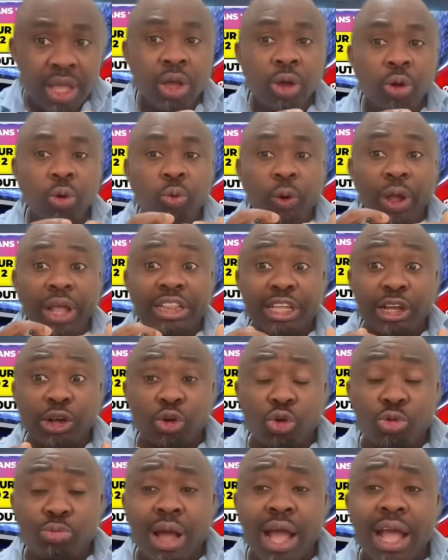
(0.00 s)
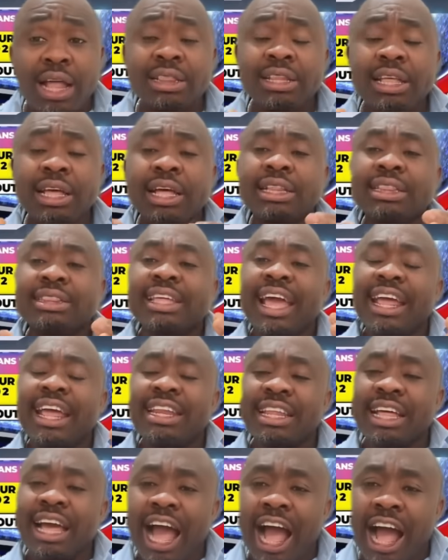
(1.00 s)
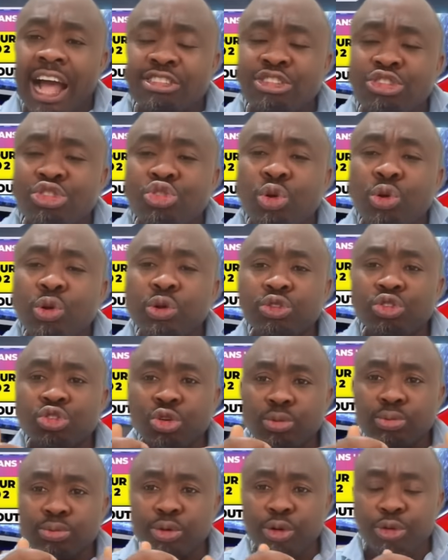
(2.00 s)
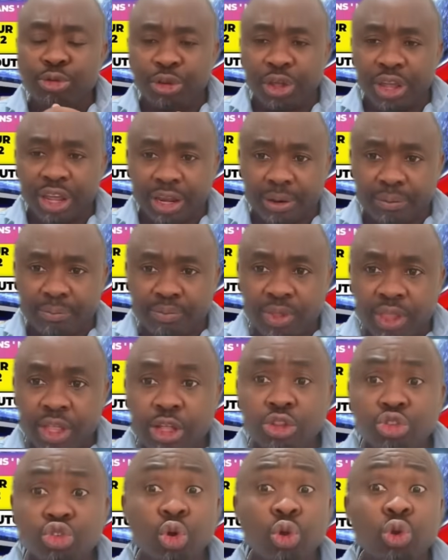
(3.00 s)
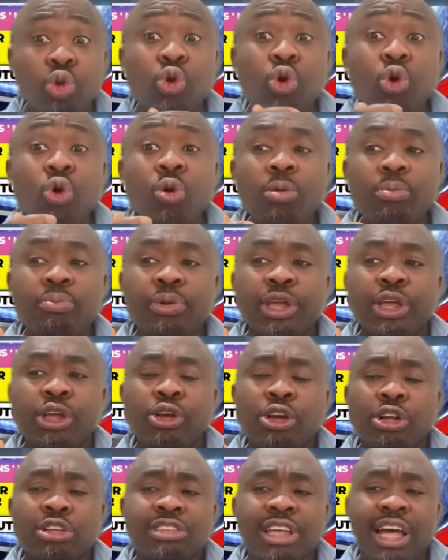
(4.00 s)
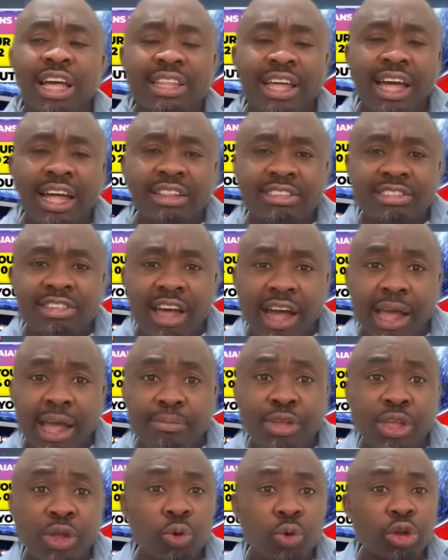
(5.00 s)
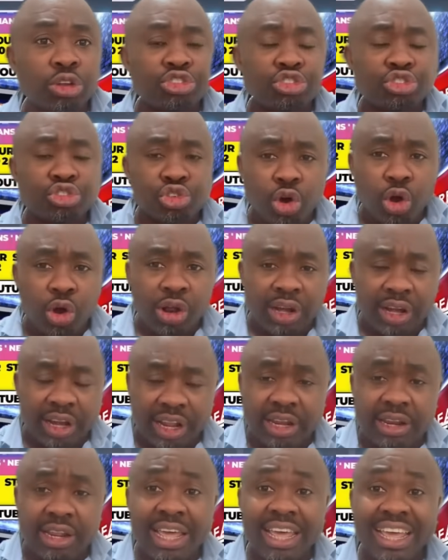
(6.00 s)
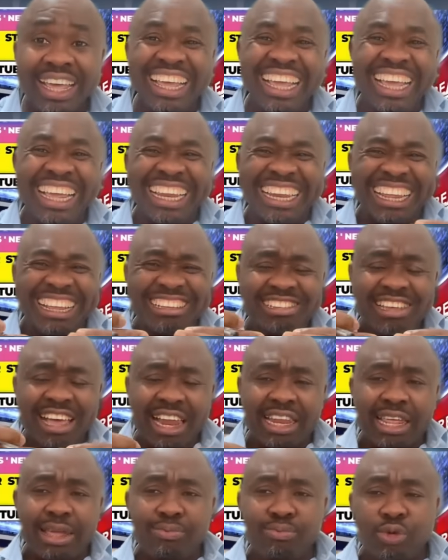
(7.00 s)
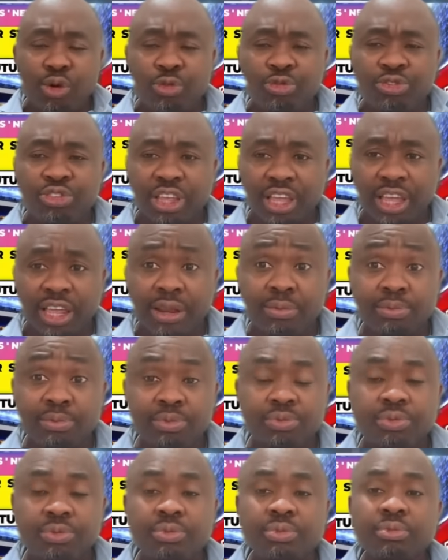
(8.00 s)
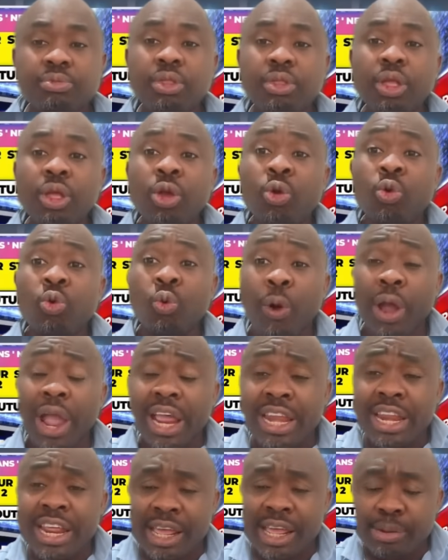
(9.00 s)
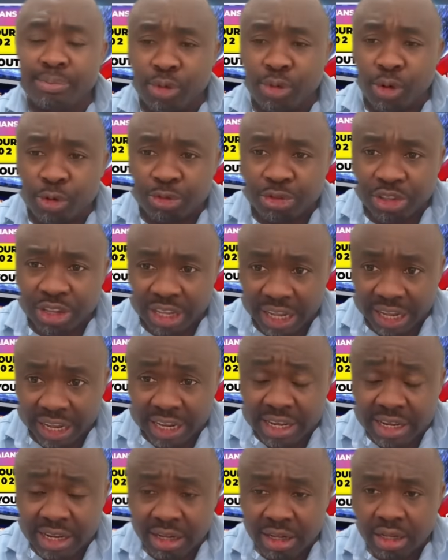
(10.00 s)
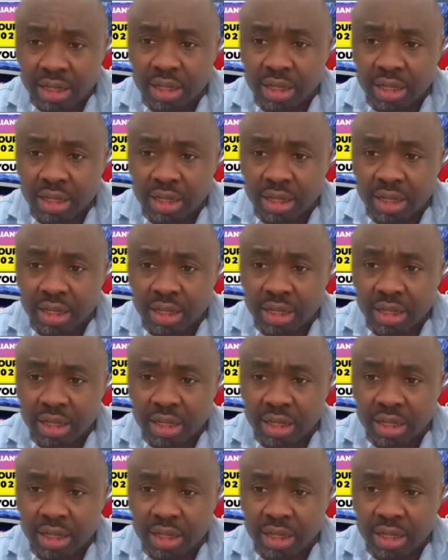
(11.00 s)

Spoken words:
When the woman then asked Tolu to move in, Tolu, because at that time he was struggling, he initially moved in. When he moved in,